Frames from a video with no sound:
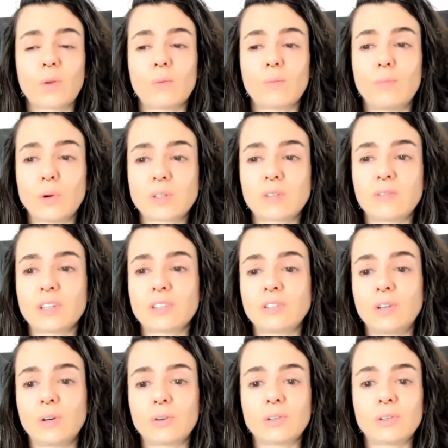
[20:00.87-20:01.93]
Most of us
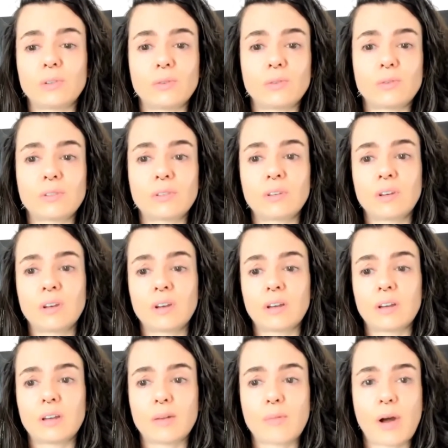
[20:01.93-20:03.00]
don't use
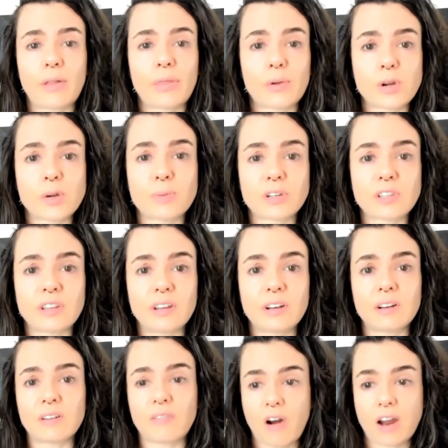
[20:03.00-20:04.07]
about 30%
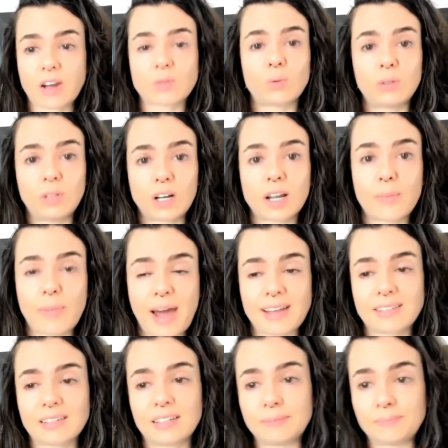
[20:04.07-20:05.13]
of our actual lung
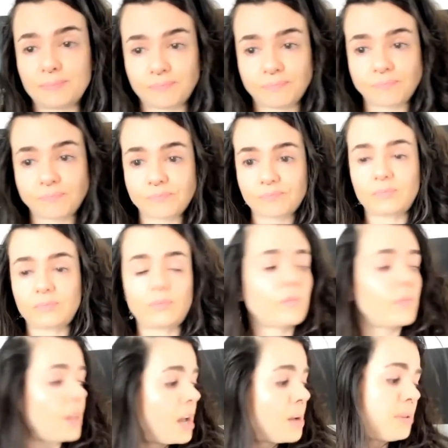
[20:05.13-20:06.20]
capacity,
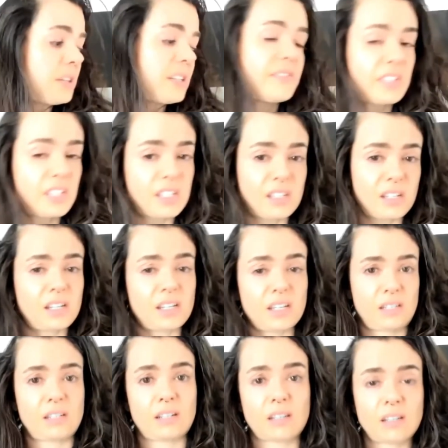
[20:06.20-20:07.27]
I believe the
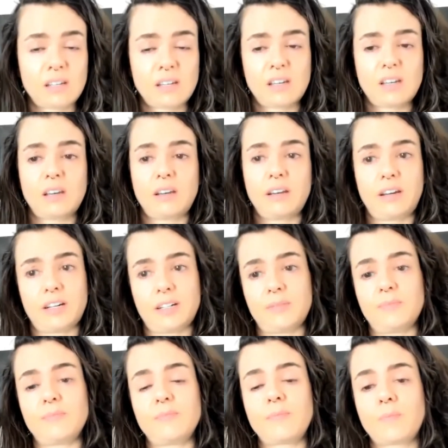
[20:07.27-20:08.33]
statistic.
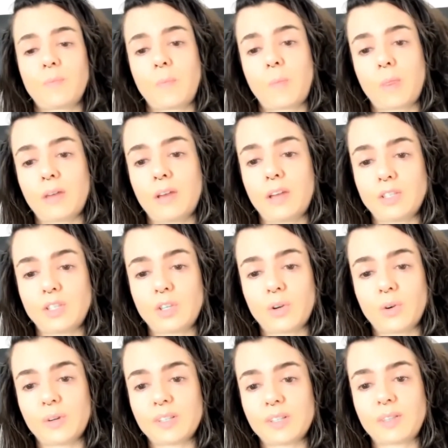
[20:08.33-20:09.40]
And
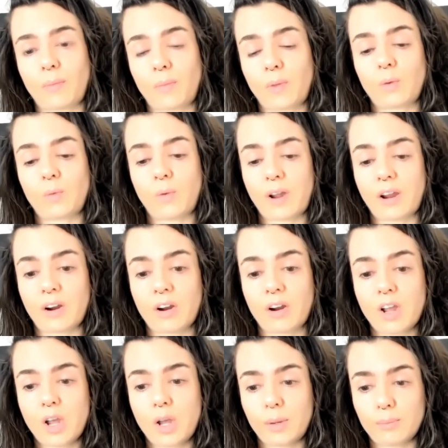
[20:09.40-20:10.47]
so it's something where
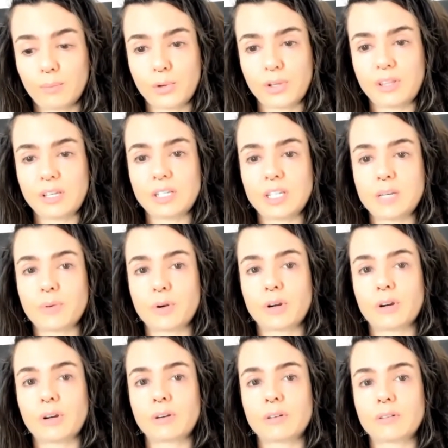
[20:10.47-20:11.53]
breathing
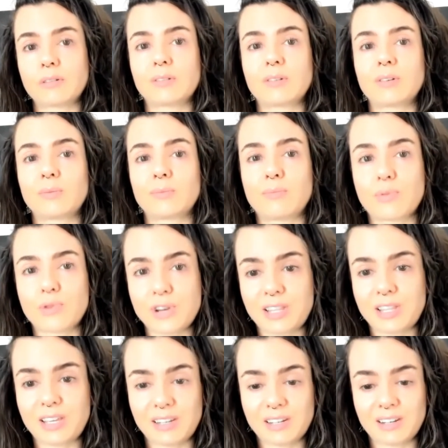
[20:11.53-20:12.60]
deeper,
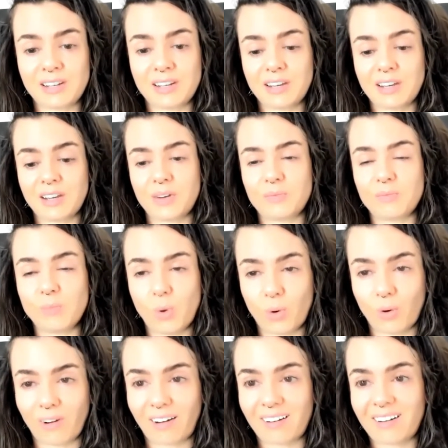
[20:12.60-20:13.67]
breathing
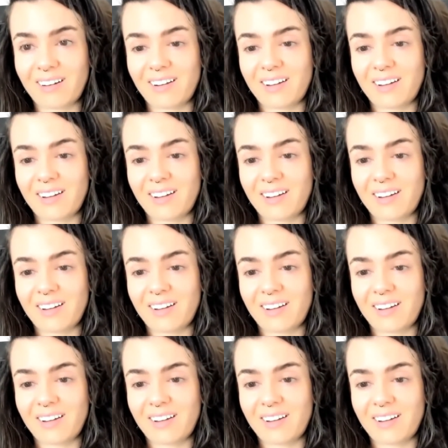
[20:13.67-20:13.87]
more,